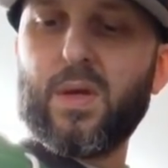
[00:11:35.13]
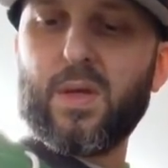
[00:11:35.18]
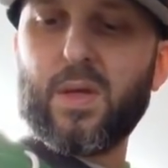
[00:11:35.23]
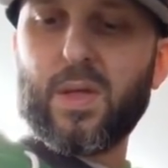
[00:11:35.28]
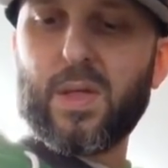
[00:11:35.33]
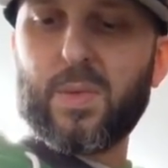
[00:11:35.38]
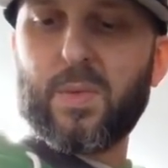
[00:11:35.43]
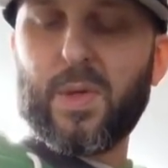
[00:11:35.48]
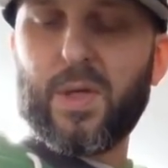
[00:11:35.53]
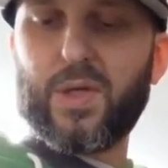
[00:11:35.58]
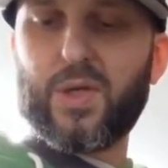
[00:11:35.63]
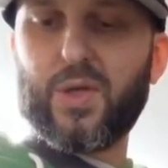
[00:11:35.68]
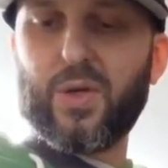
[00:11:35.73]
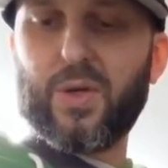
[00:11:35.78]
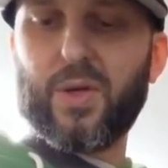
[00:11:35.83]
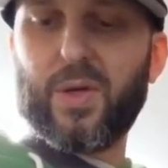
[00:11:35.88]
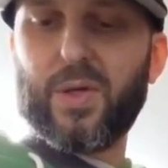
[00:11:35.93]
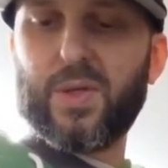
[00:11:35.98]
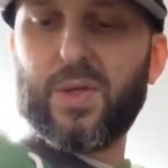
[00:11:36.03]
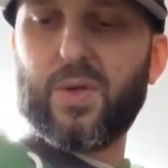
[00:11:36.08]
Let's make sure
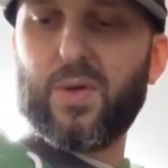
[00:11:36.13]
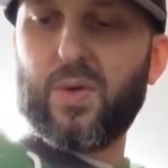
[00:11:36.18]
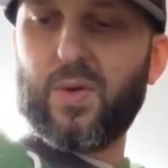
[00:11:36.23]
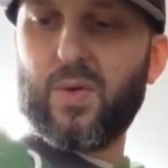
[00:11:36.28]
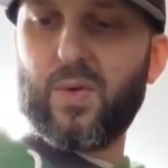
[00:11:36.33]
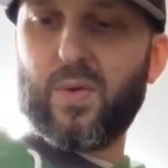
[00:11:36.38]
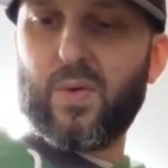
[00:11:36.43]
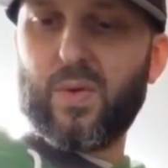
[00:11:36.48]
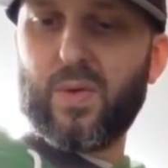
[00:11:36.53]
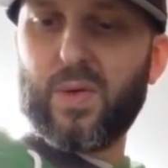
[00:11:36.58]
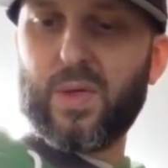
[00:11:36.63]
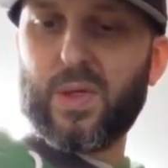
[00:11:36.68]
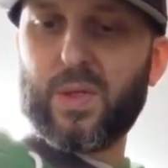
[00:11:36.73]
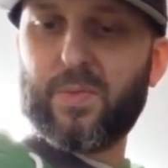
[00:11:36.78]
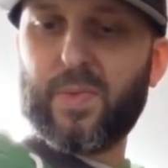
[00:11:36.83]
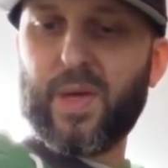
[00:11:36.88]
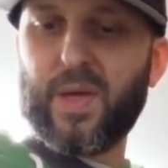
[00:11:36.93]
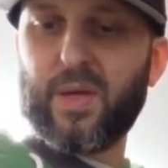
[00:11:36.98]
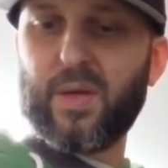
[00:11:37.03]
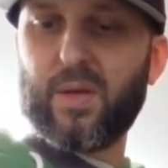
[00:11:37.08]
there's no
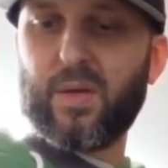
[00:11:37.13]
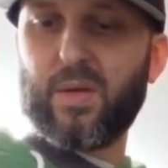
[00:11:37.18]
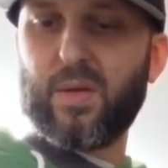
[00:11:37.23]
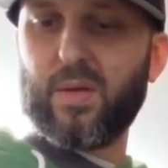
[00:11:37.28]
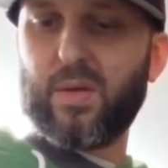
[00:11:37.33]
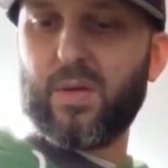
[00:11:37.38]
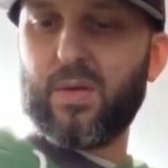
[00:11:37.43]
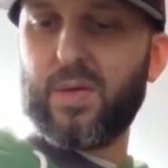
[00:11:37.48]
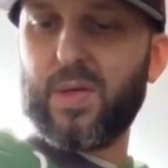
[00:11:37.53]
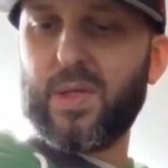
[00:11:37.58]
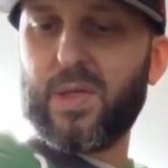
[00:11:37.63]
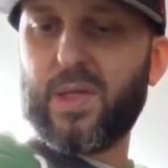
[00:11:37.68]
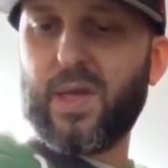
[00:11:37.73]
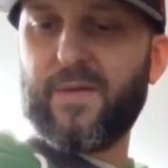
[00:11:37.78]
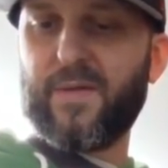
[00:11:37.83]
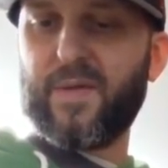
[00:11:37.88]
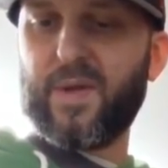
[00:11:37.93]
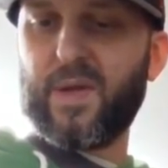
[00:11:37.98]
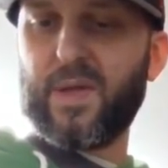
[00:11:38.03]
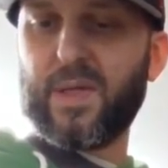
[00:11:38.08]
space. No, this
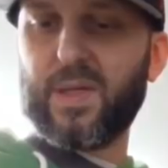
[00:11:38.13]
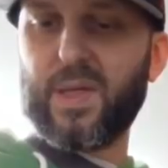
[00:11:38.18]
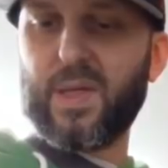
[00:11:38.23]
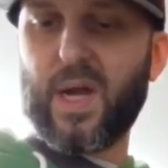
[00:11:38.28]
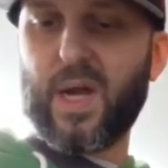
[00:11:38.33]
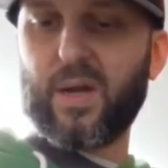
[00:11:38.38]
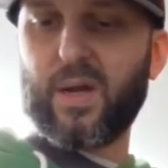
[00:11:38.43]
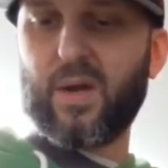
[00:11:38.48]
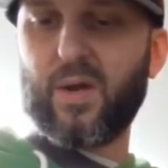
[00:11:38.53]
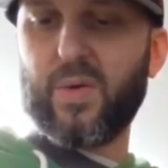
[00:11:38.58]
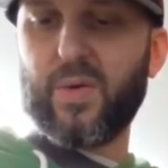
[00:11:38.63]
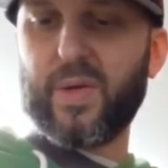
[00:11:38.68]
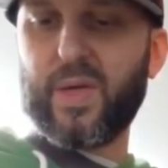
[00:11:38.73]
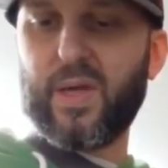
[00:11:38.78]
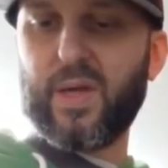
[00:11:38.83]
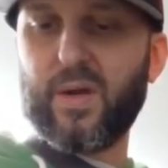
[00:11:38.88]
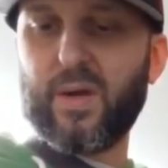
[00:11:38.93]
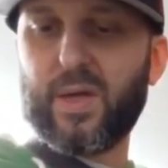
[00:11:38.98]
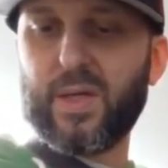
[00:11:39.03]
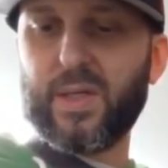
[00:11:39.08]
definitely does not go in
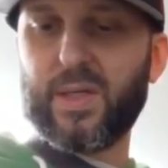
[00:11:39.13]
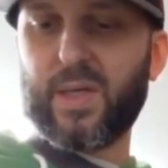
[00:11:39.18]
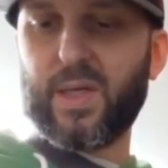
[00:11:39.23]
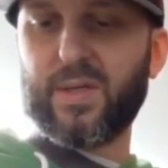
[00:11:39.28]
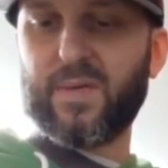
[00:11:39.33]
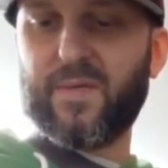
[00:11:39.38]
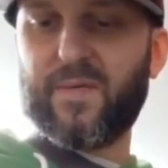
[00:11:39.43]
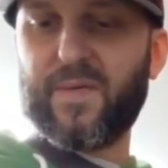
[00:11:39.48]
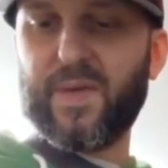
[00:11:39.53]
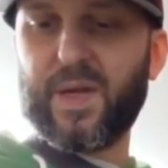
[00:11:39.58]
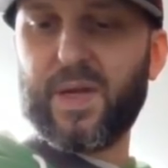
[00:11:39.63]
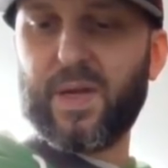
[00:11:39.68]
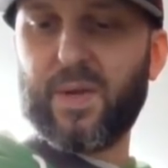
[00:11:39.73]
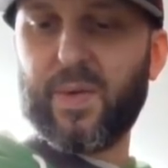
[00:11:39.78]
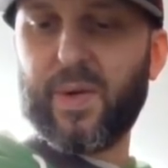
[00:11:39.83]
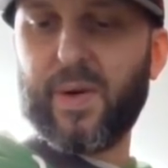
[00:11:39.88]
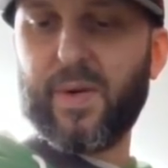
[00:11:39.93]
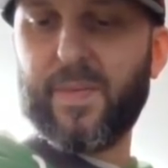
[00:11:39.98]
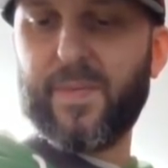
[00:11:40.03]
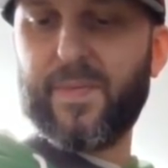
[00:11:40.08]
here because it doesn't fit
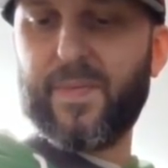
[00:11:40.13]
anywhere.